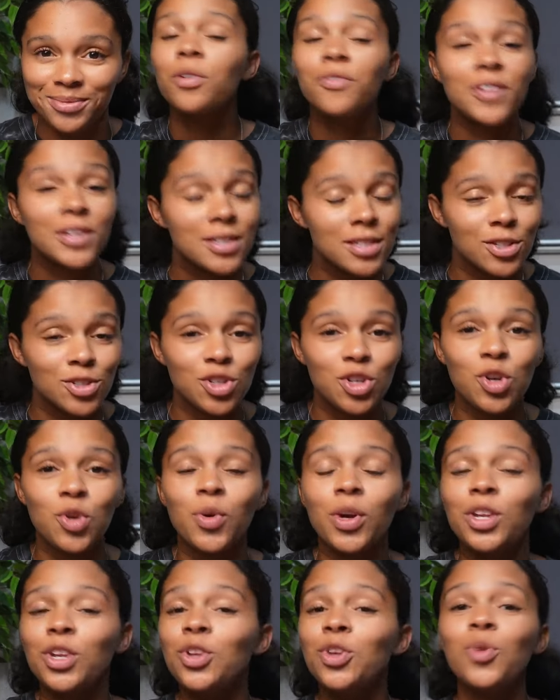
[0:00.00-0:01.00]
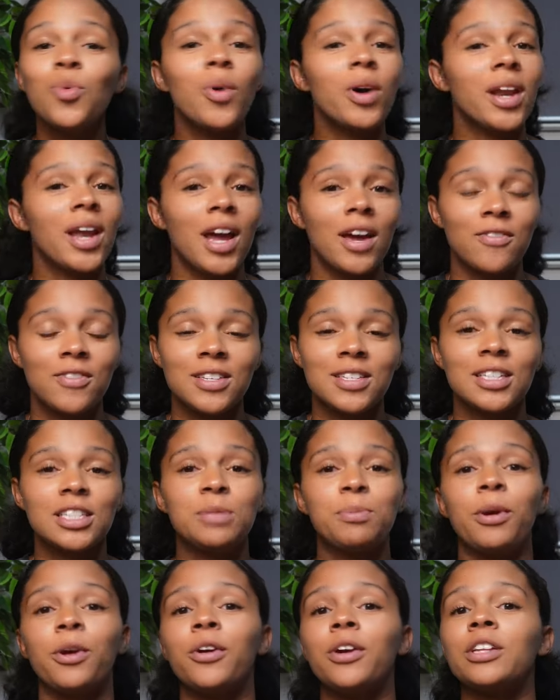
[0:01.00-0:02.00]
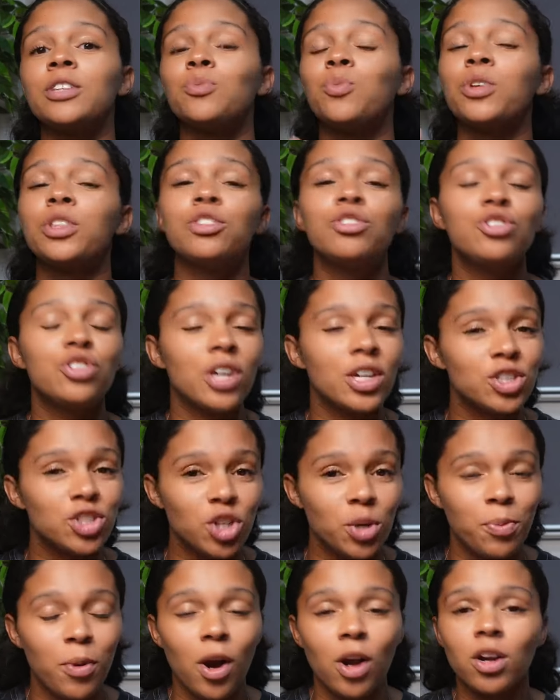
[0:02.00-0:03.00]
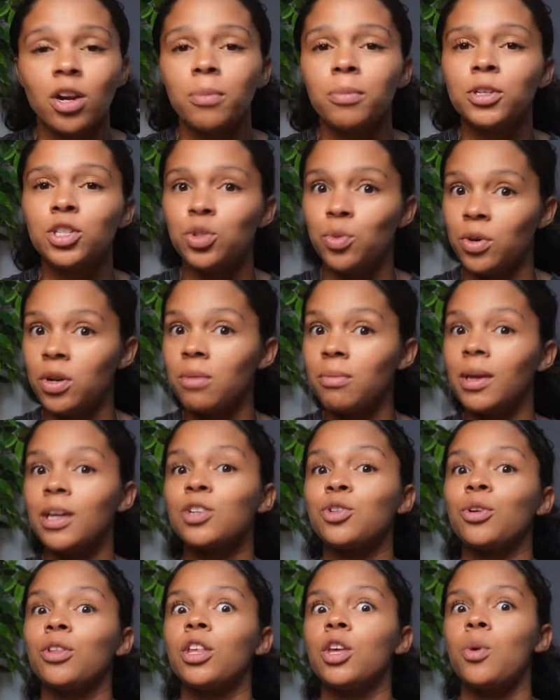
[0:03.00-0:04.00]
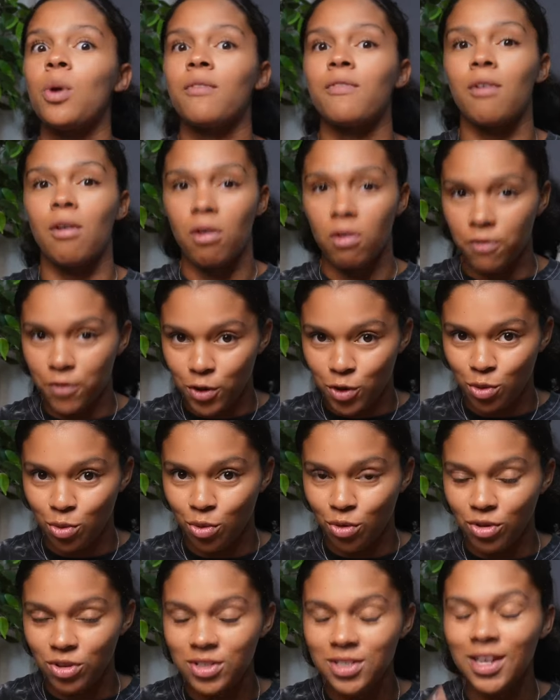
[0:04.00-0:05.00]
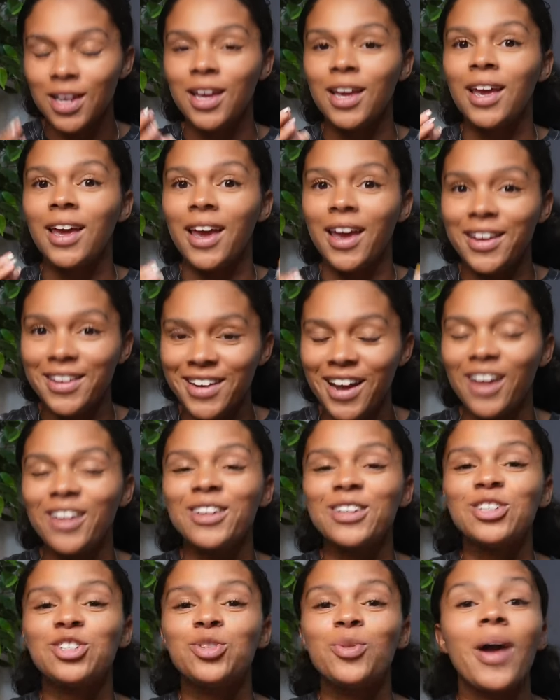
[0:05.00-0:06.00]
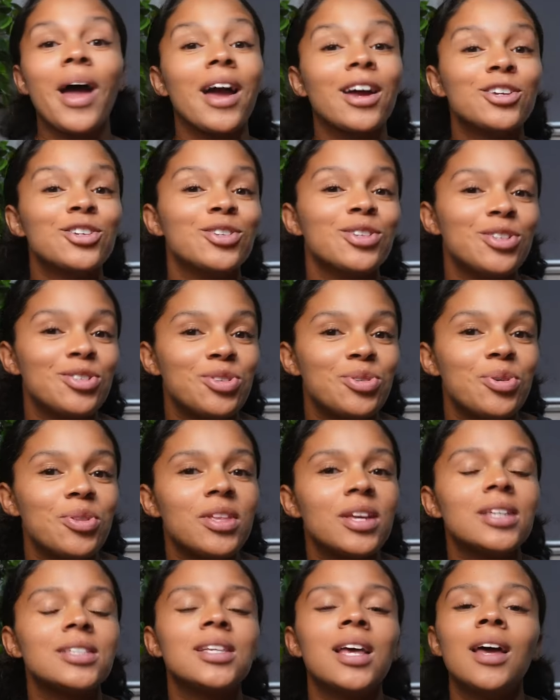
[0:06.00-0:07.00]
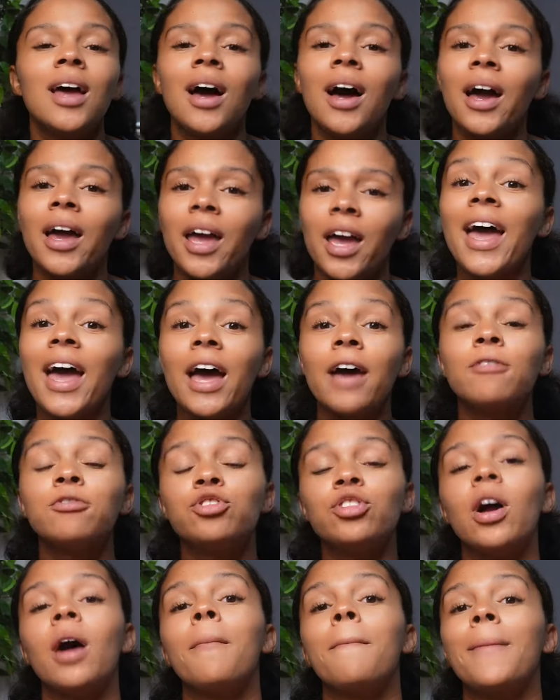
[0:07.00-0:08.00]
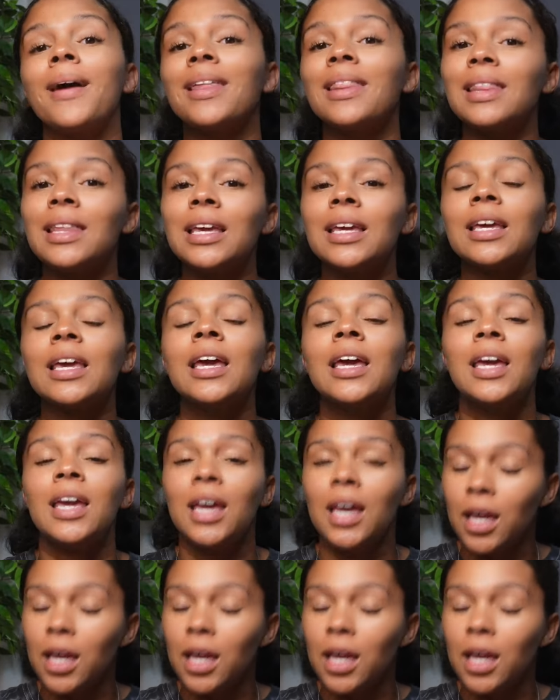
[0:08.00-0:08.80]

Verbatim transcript: So, if this is you and you want to have this experience with just your partner, but you want to make sure that you have all of the tools and knowledge to actually do this, I have dropped my link